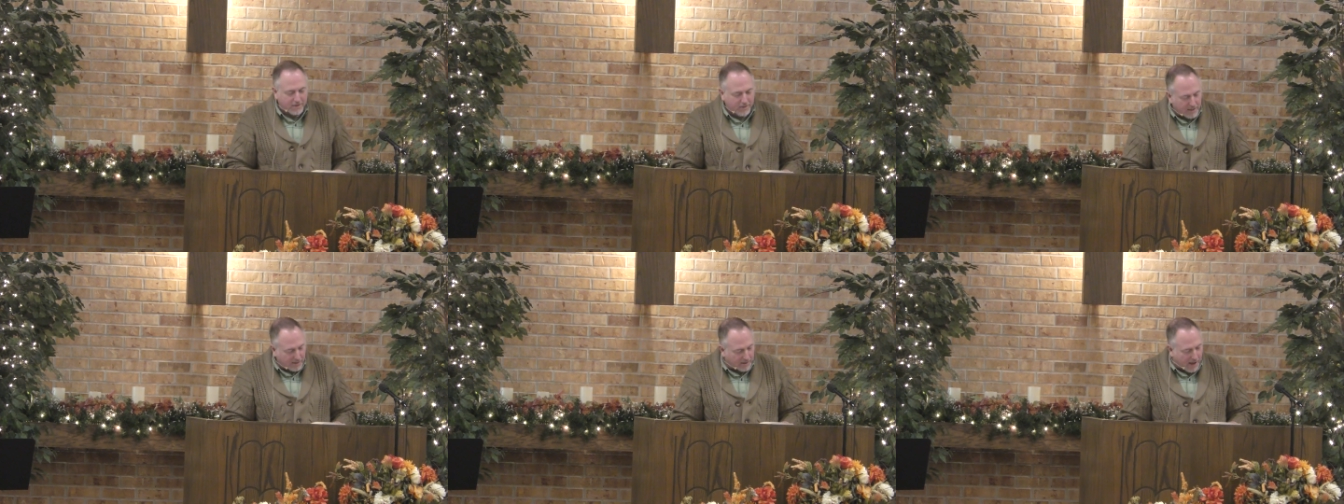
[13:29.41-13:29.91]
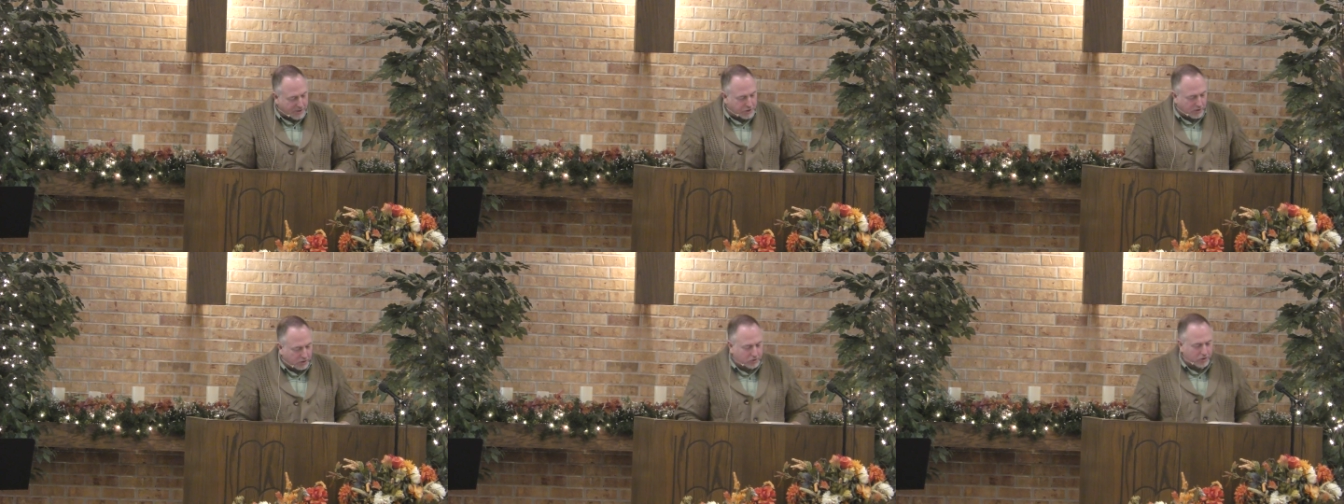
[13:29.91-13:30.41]

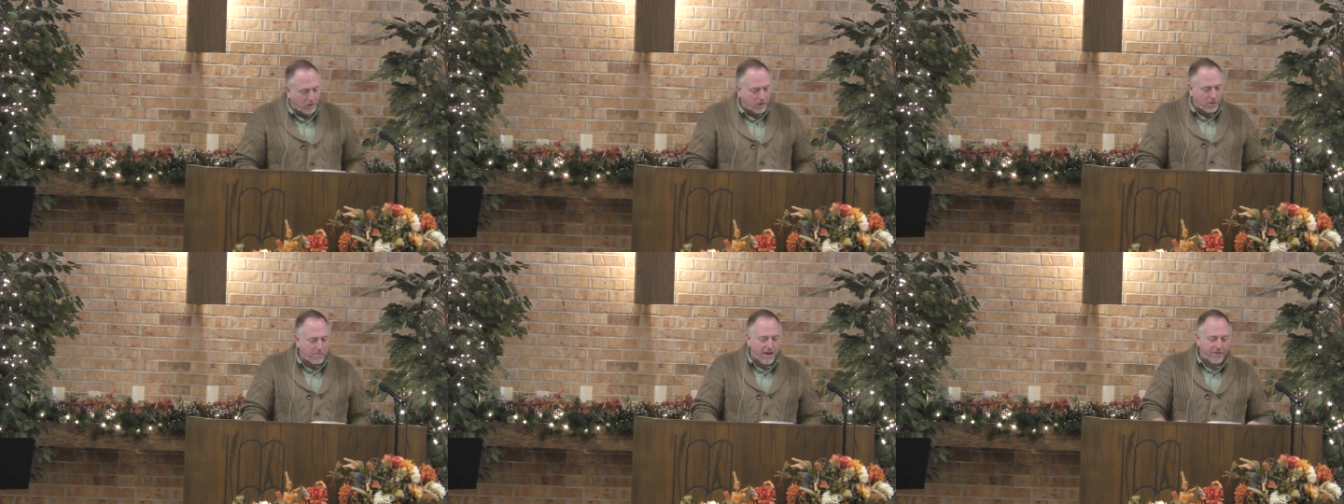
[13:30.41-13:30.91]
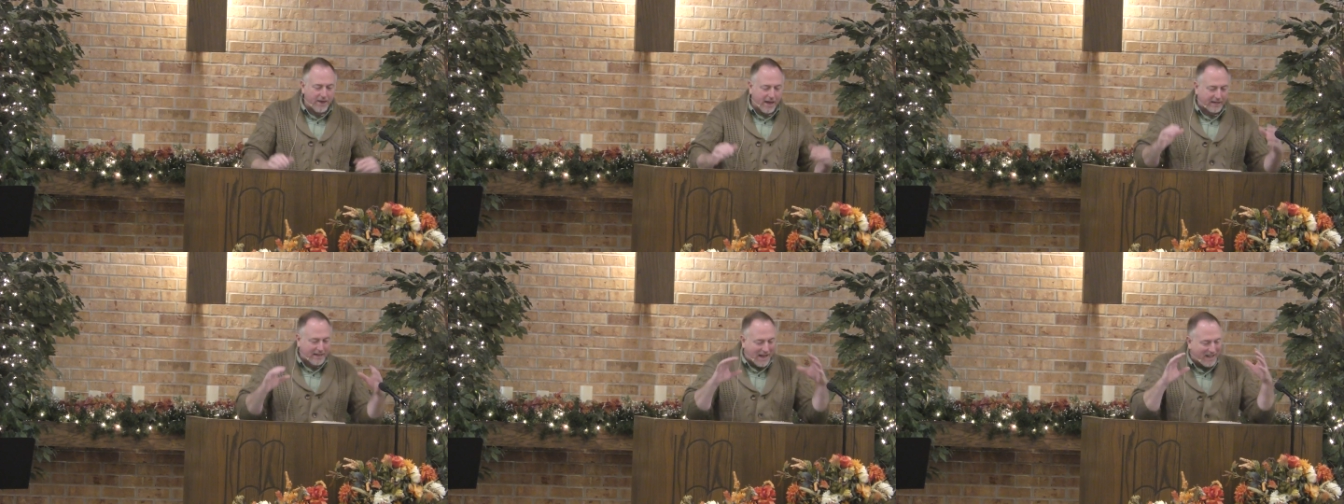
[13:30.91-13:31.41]
theological term in
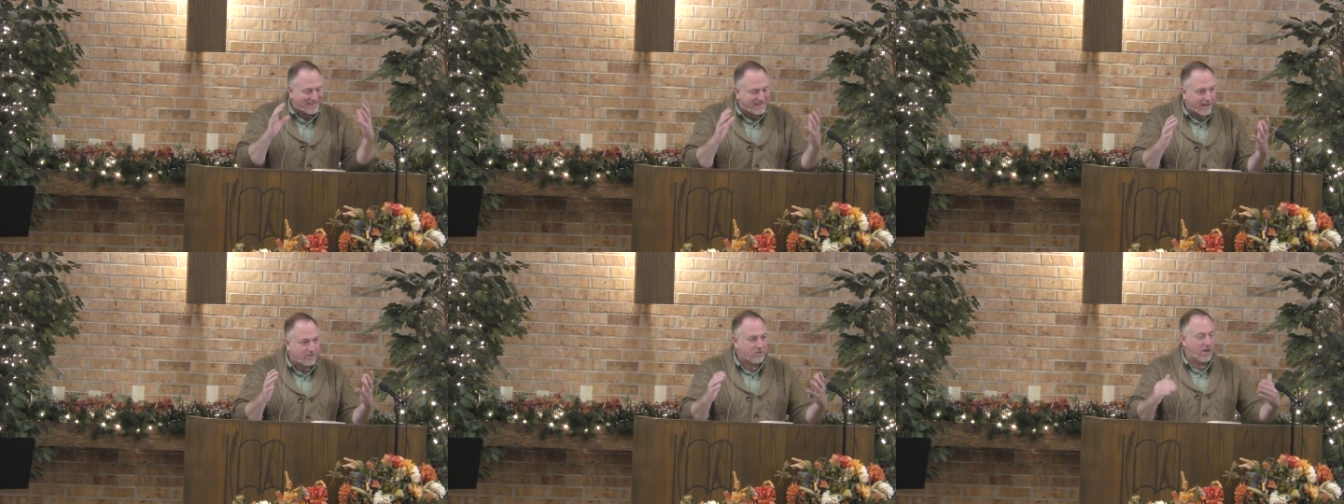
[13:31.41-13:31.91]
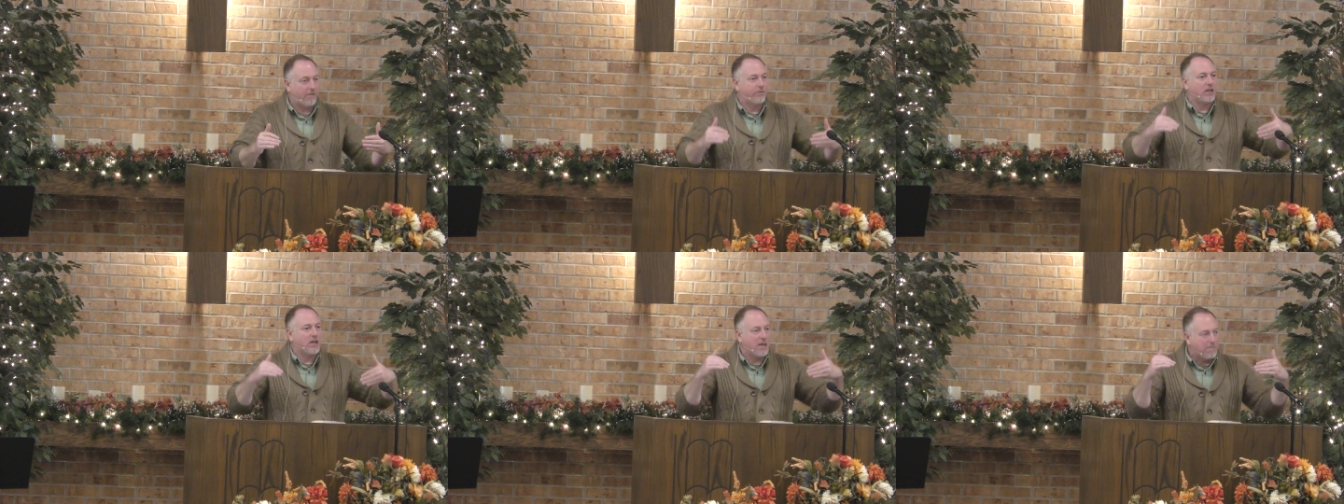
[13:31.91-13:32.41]
that context of
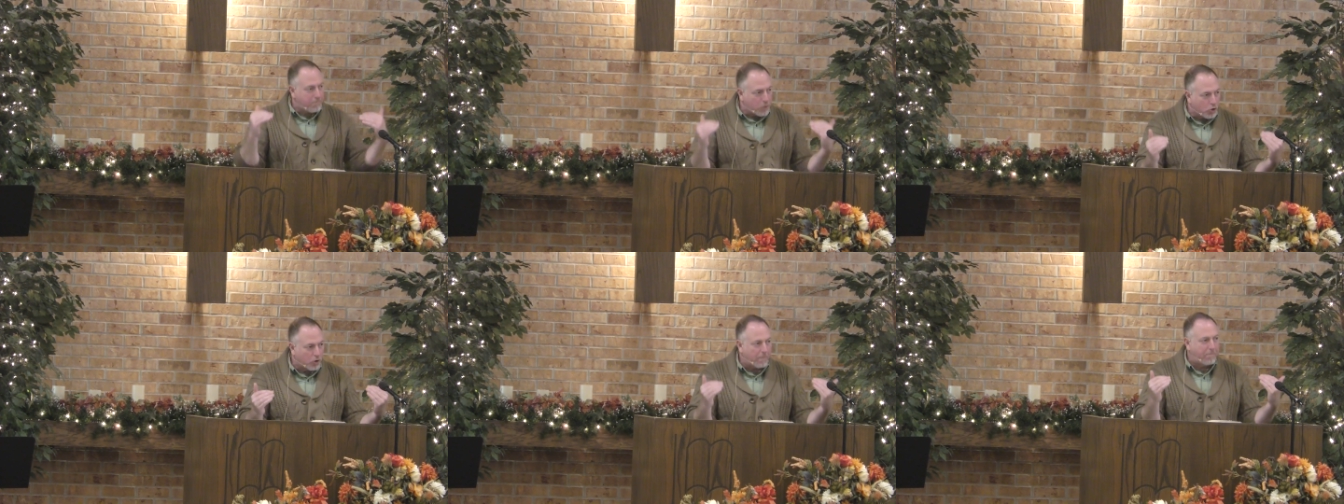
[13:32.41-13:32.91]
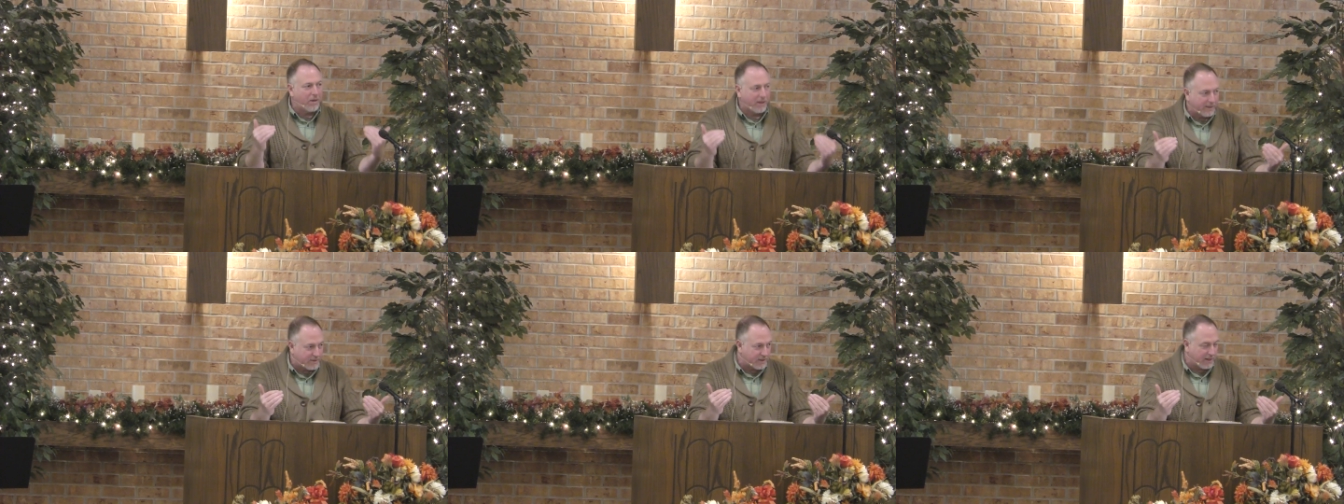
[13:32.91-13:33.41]
the
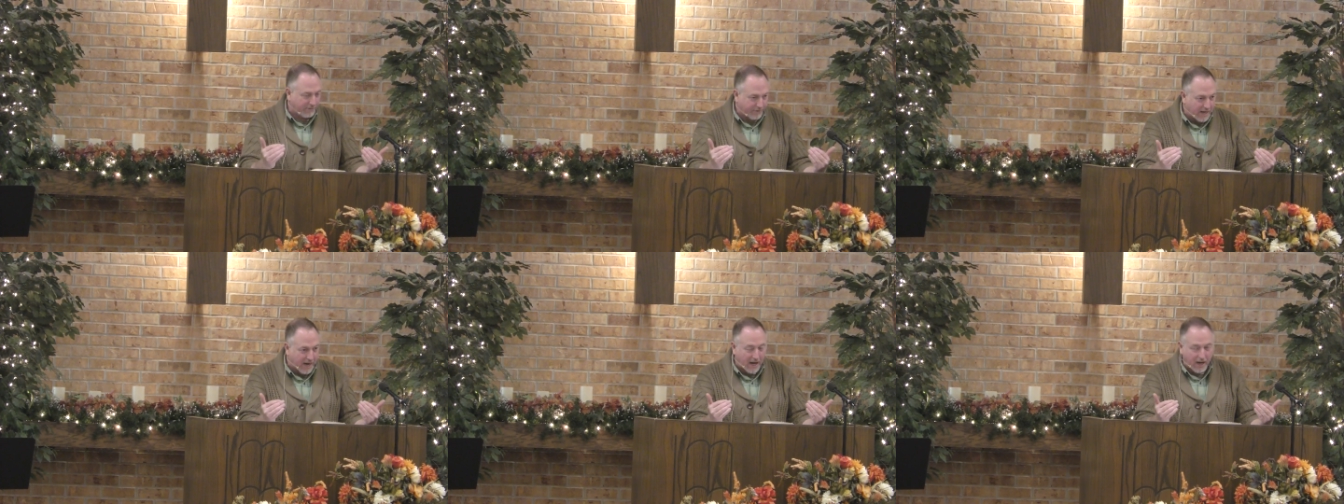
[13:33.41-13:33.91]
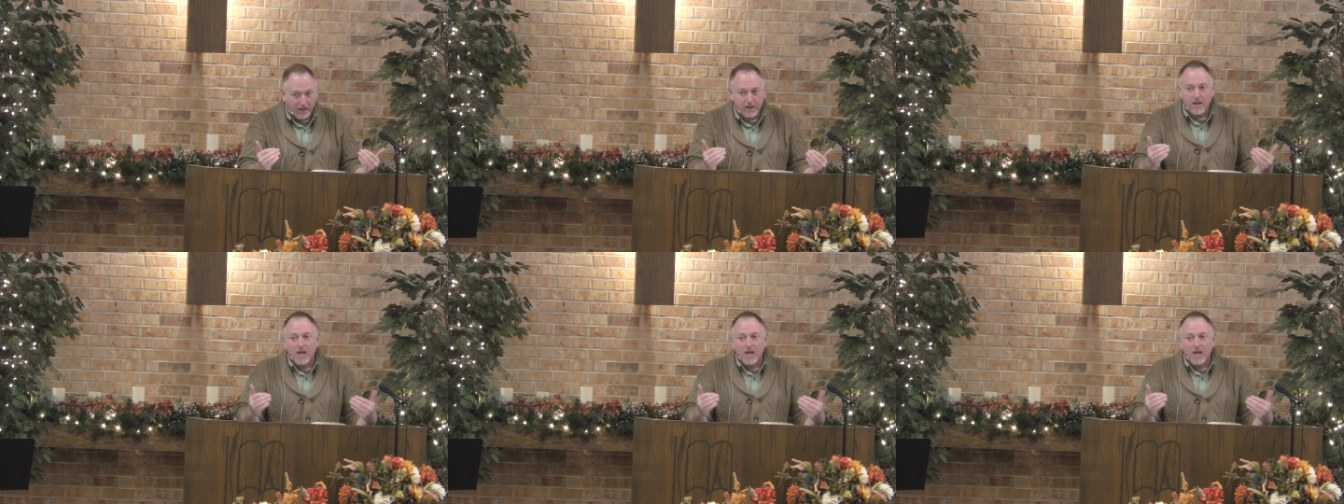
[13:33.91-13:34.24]
immutability of God.